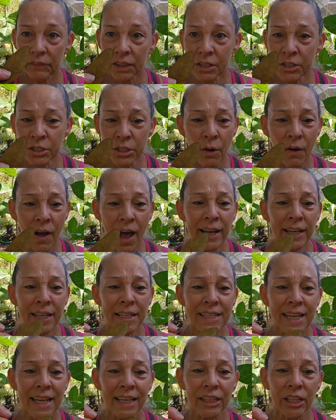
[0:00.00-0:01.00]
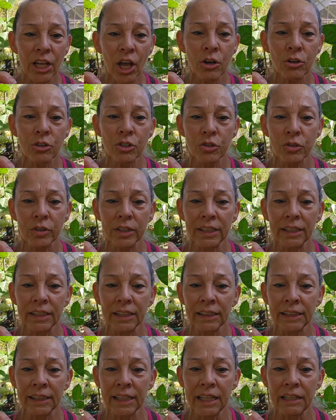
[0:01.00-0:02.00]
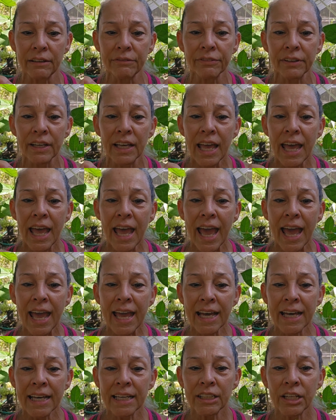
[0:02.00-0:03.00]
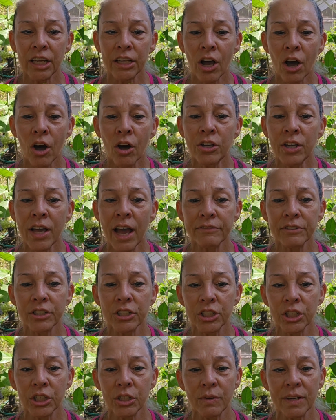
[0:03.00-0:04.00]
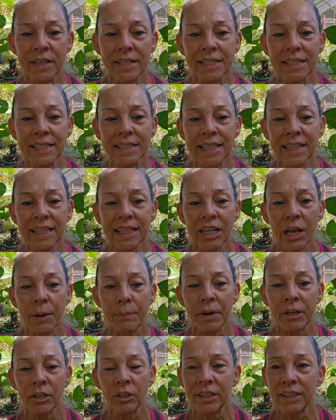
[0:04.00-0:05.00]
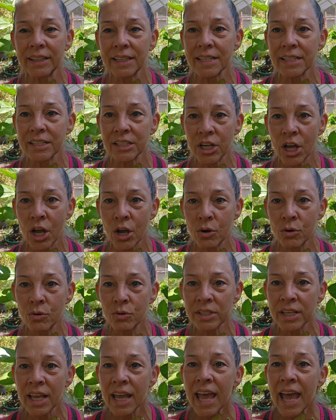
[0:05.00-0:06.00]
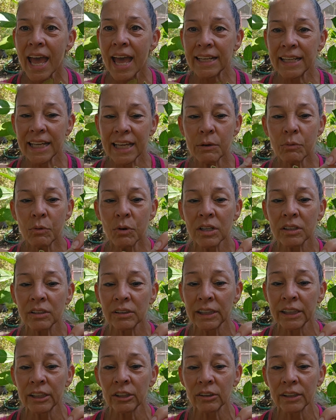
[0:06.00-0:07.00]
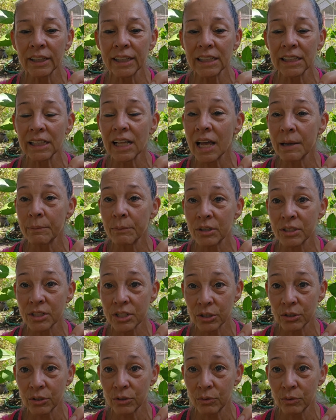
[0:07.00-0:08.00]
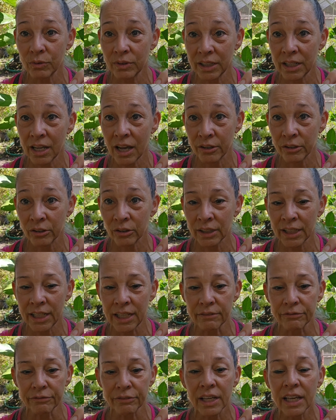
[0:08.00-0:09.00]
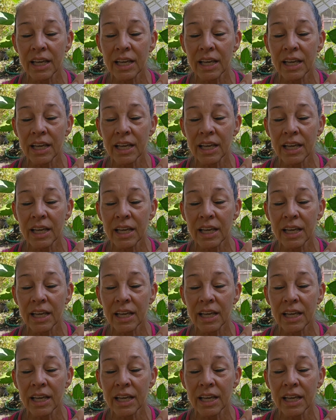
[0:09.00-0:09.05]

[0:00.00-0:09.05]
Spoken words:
So I can take an oak tree leaf, and all you have to do is stick it up underneath his nose, and he will literally climb onto the other leaf.